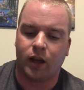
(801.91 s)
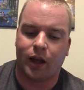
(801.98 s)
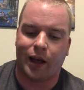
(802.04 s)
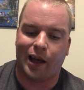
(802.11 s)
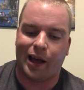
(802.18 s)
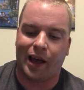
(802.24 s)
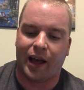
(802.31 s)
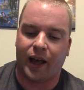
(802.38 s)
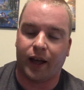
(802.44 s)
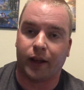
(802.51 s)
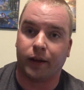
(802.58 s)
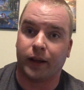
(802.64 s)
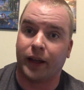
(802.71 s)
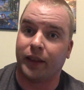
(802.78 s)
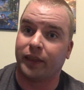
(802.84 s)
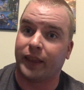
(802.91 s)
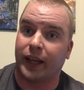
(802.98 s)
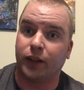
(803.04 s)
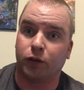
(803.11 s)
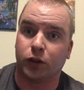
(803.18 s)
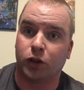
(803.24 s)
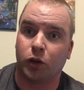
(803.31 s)
And
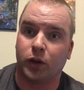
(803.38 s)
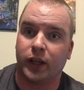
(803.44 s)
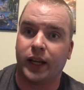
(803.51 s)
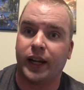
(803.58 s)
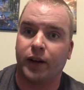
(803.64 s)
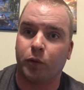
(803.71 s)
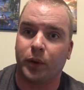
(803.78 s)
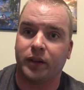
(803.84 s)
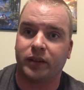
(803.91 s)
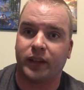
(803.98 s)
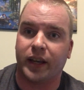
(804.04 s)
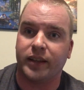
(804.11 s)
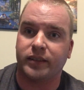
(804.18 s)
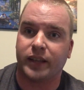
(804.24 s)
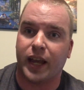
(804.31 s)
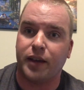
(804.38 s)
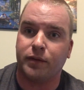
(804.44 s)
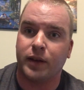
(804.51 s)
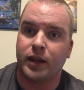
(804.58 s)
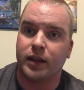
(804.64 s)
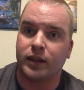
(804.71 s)
thanks for tuning in. Everyone stay safe.